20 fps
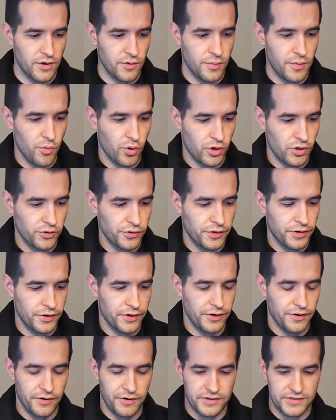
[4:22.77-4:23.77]
it'll be more clear
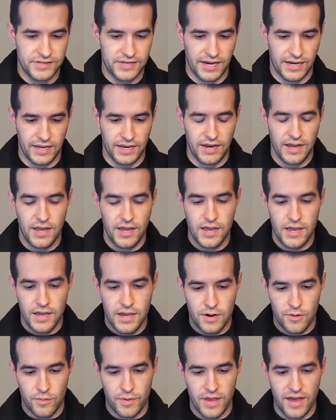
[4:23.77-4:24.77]
here in a second.
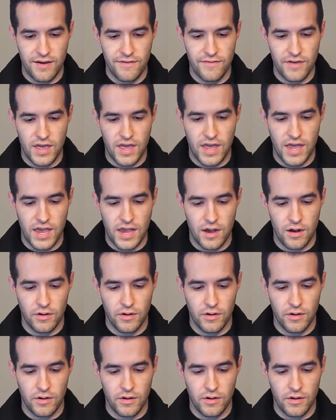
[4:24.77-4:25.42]
We have a